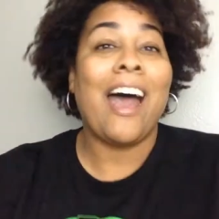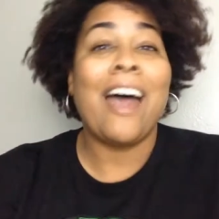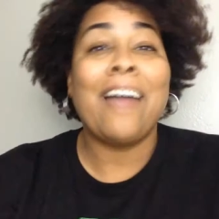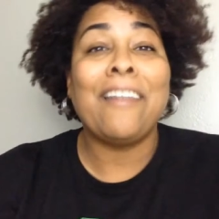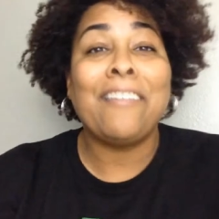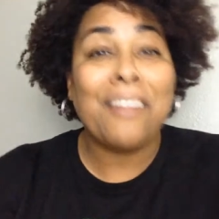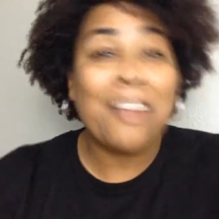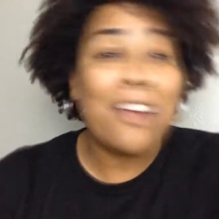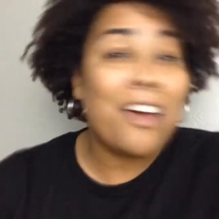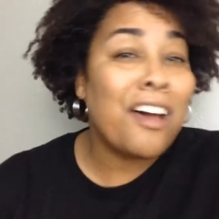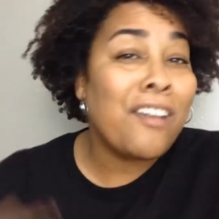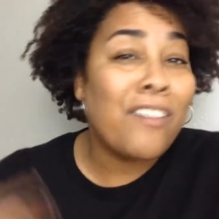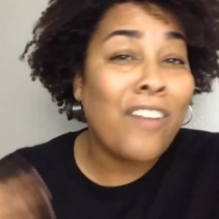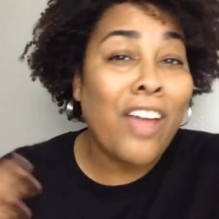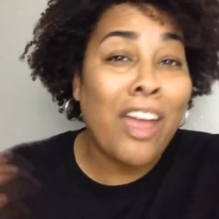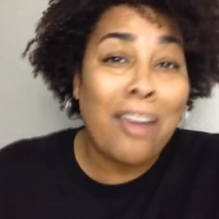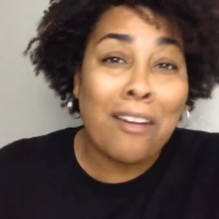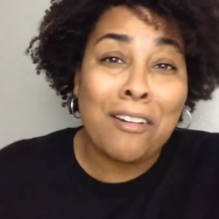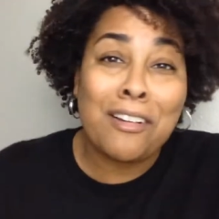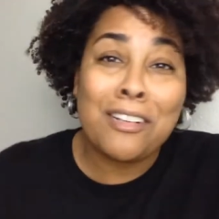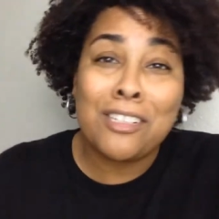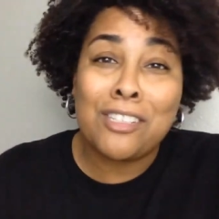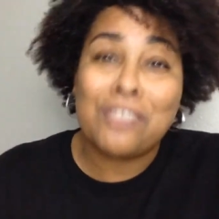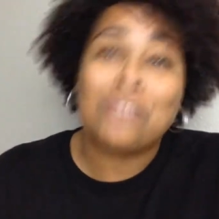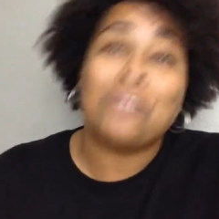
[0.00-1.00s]
I love
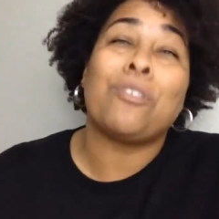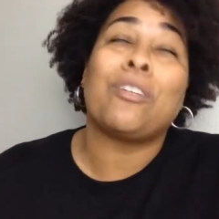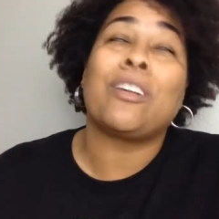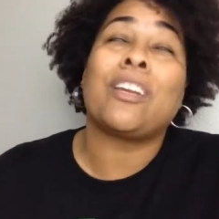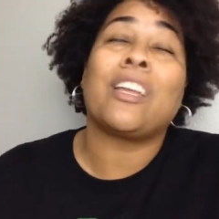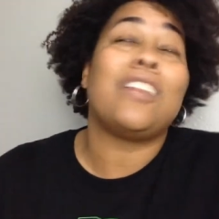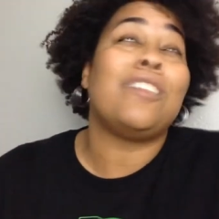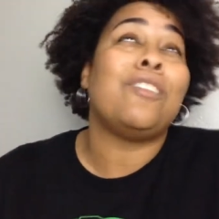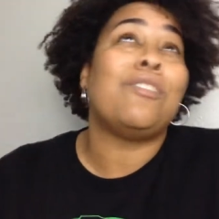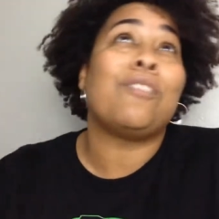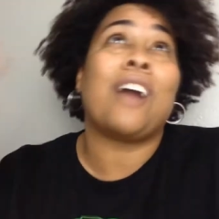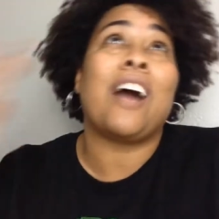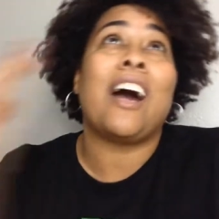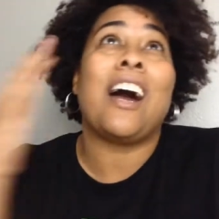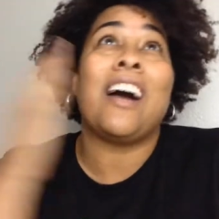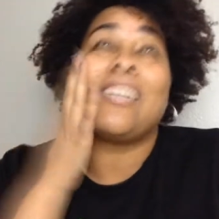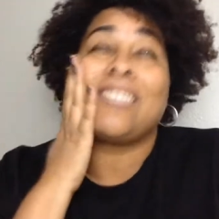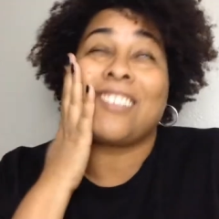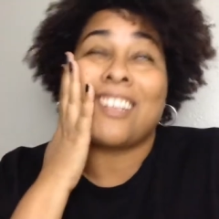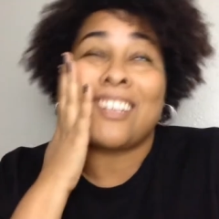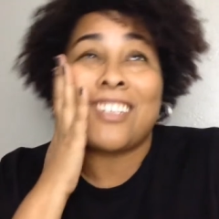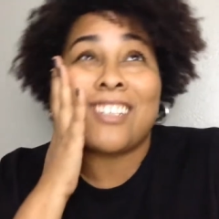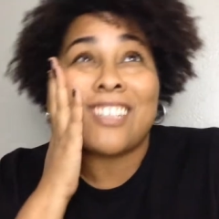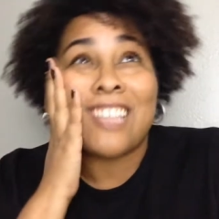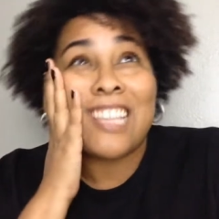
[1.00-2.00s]
Aaron Sorkin, you
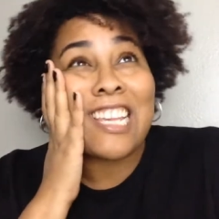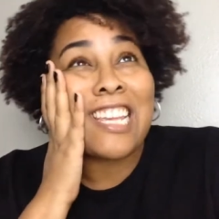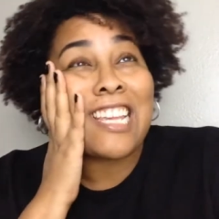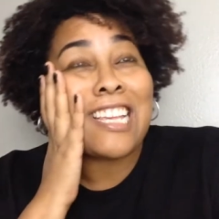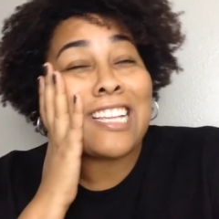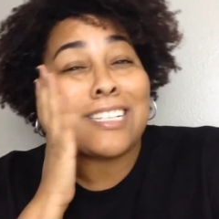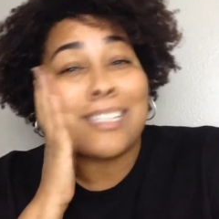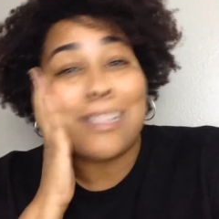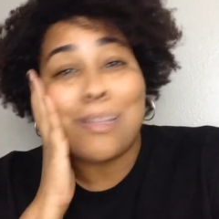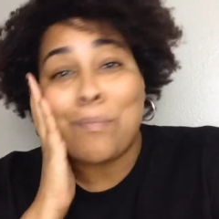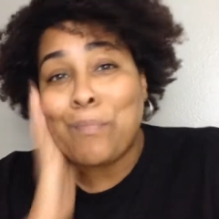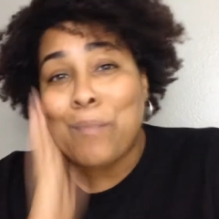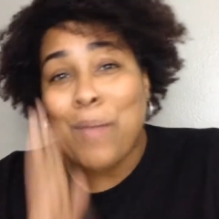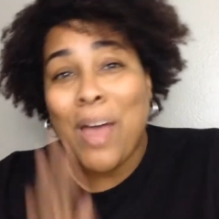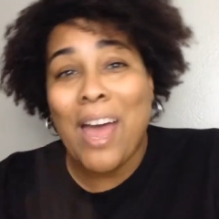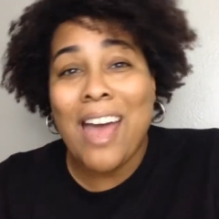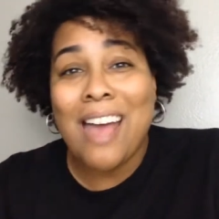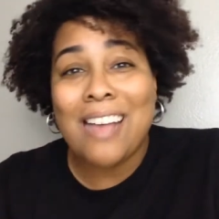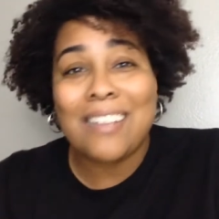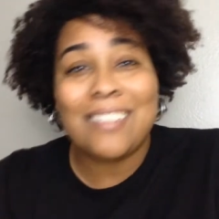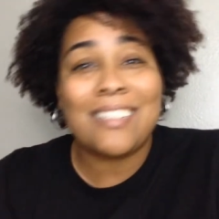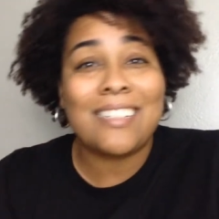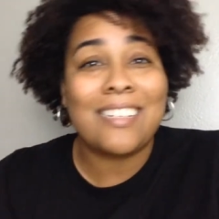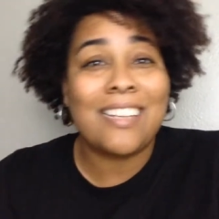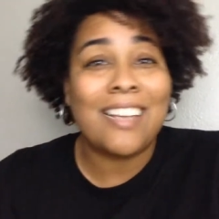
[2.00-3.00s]
guys. I just think he's the
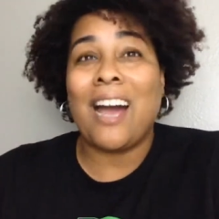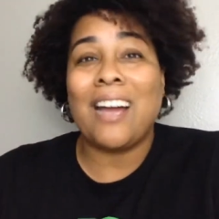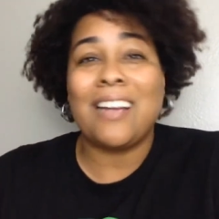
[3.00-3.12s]
best.